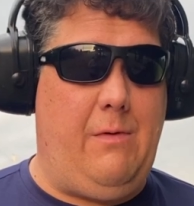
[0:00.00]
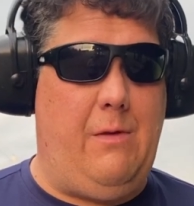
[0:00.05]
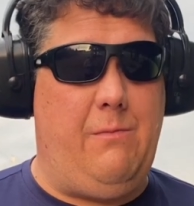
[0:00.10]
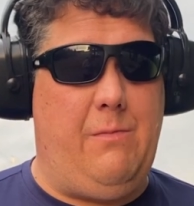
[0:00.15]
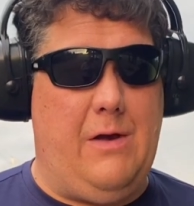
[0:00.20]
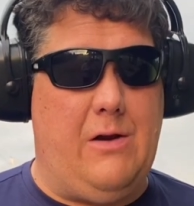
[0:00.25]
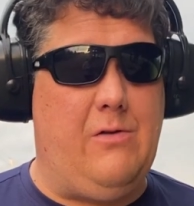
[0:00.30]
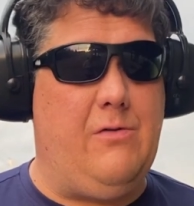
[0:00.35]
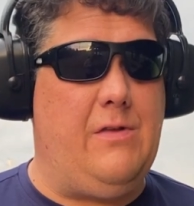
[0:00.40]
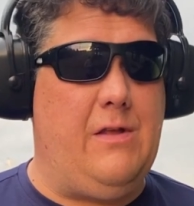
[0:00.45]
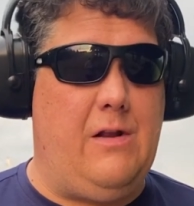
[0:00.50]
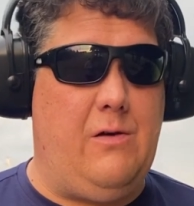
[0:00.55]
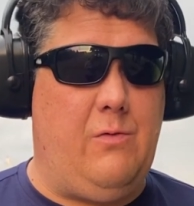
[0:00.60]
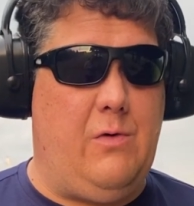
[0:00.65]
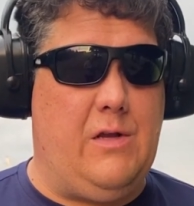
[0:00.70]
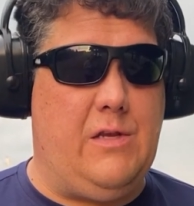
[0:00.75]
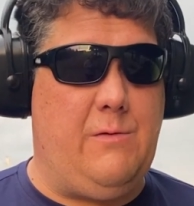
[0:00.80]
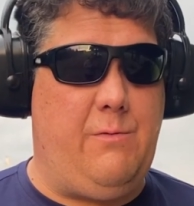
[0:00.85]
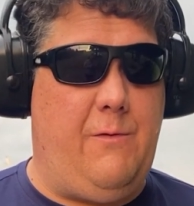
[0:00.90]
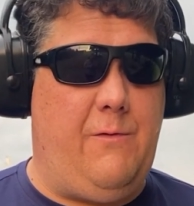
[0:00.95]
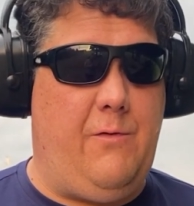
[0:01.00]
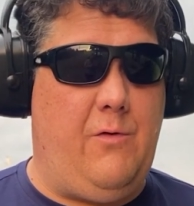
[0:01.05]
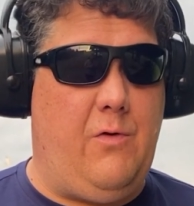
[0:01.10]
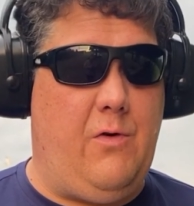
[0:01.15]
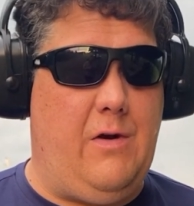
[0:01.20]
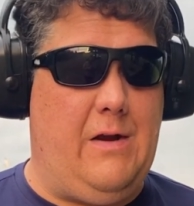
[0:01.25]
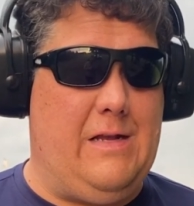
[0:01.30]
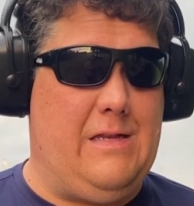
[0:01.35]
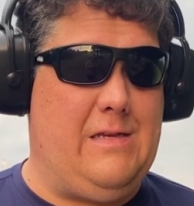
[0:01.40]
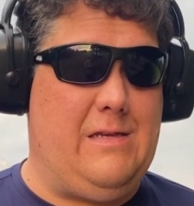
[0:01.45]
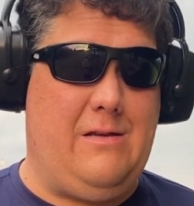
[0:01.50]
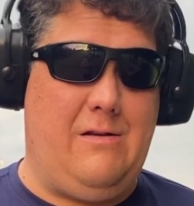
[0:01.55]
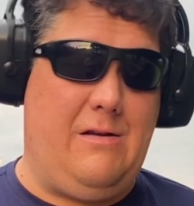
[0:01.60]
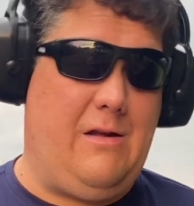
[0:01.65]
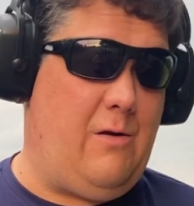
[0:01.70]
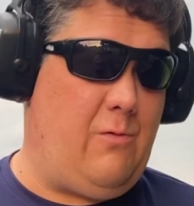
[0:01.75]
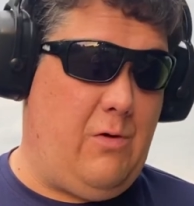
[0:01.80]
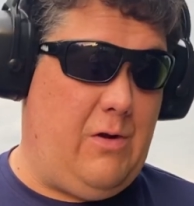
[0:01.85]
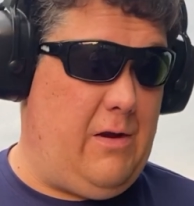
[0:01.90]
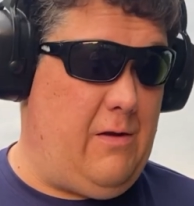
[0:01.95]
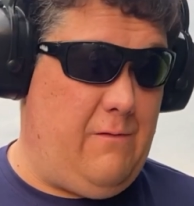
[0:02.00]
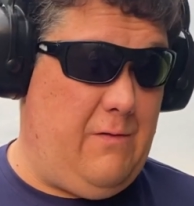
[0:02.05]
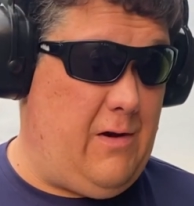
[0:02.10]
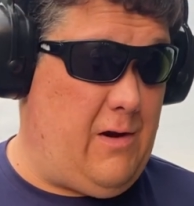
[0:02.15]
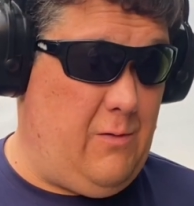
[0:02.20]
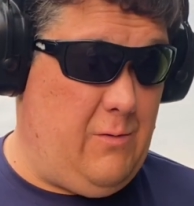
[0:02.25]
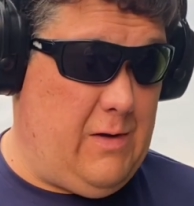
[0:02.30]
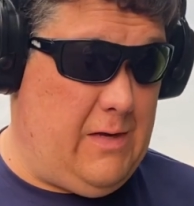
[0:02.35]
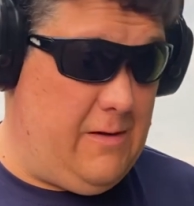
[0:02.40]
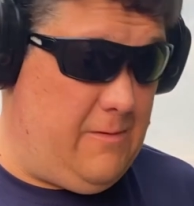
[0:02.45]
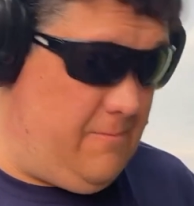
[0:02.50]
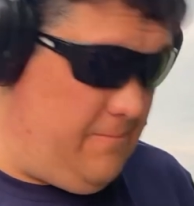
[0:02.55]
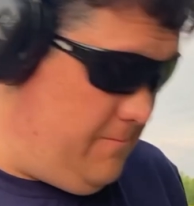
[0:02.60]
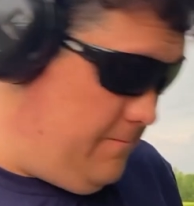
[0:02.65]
better than it was before, it's still not working very well.